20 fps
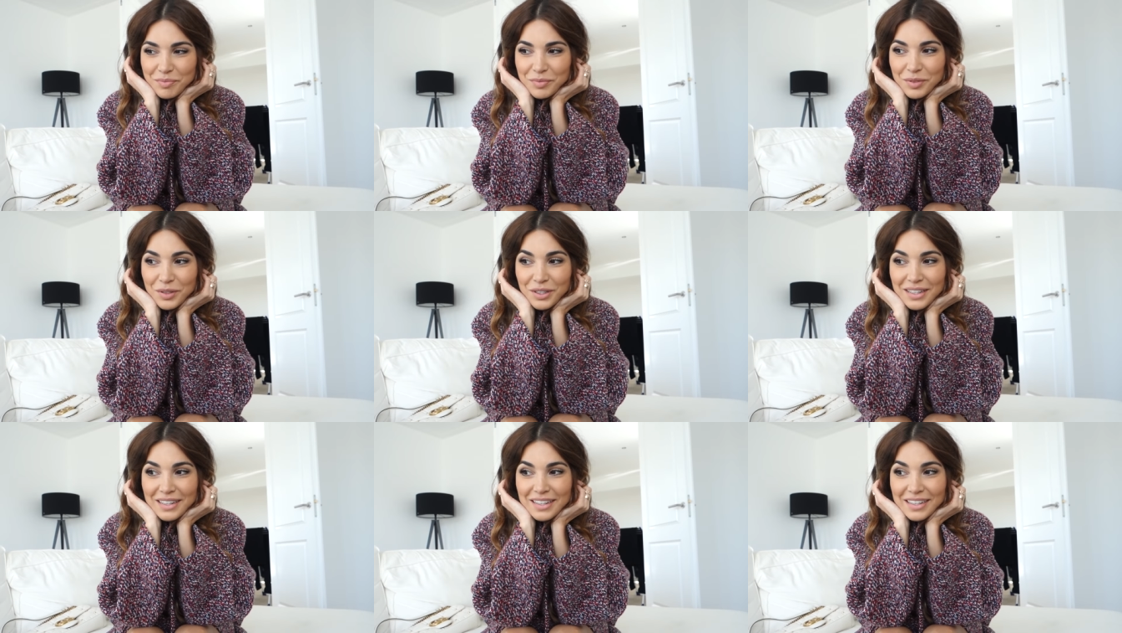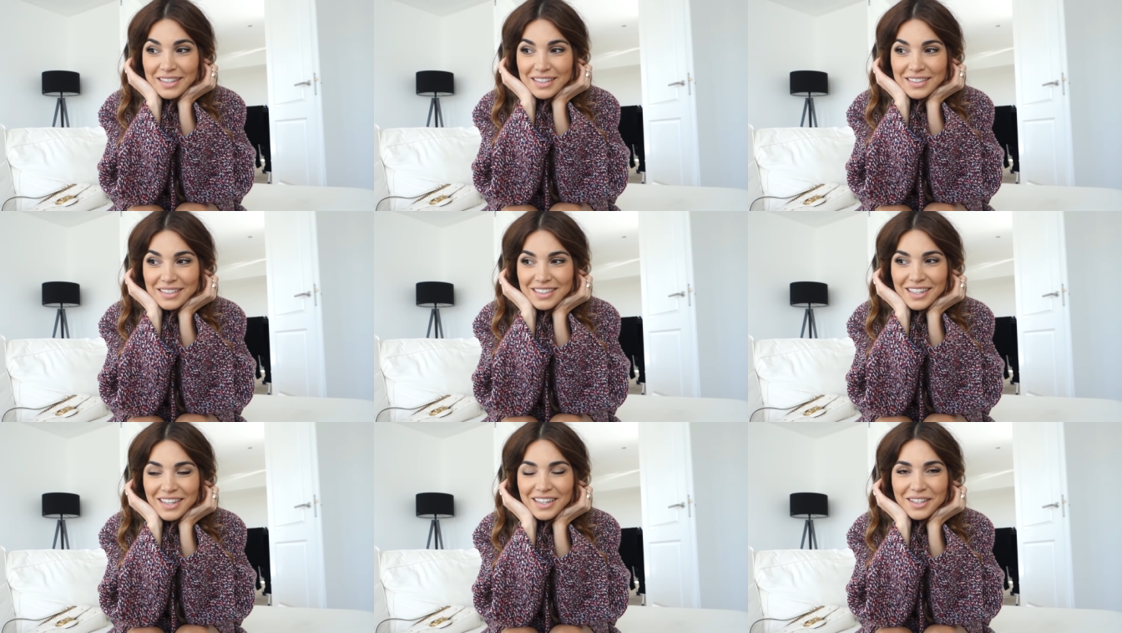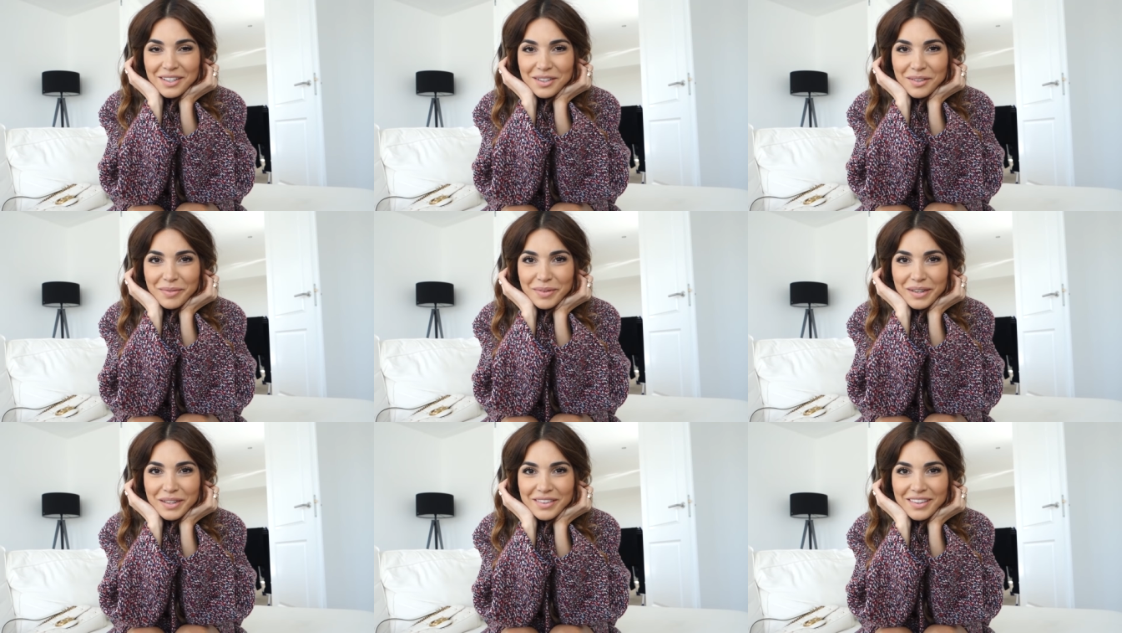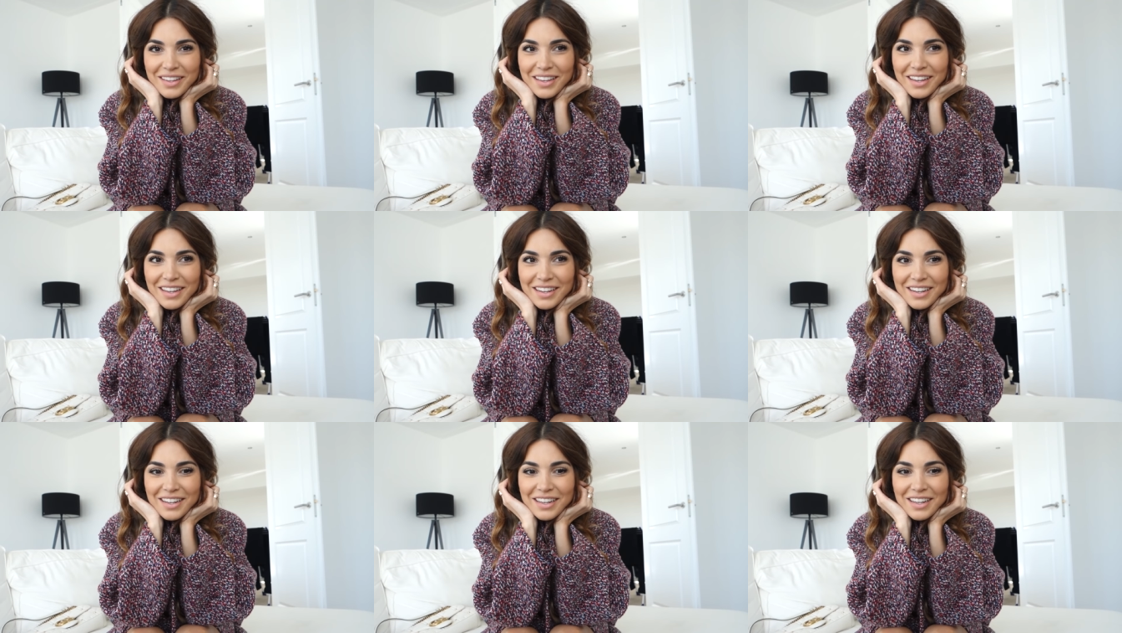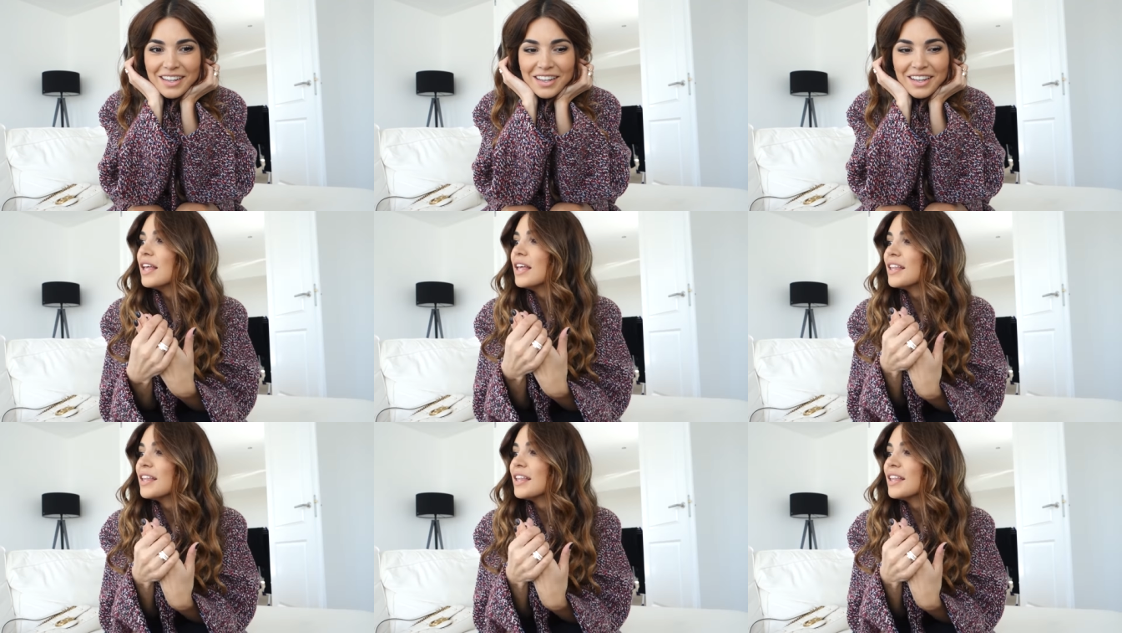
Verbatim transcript: pretty excited about that.